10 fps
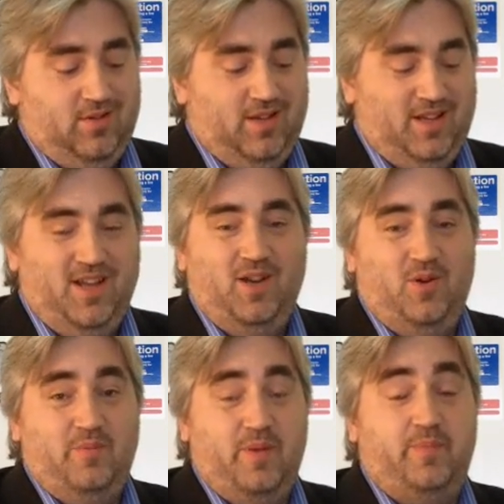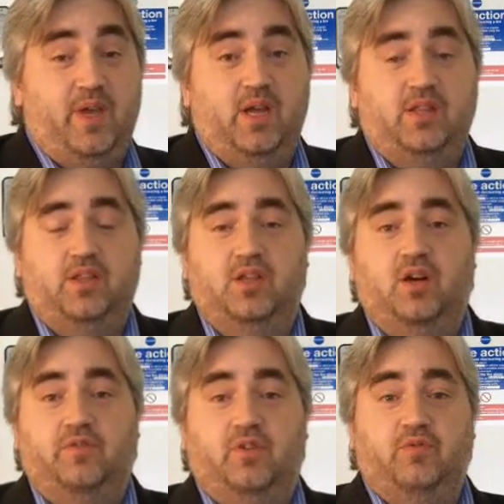quite a bit bigger than the
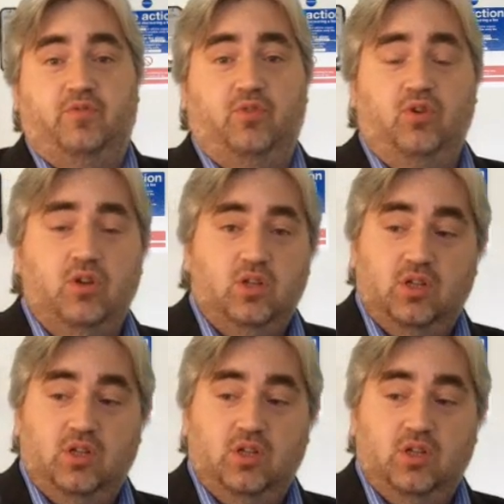iPhone 4,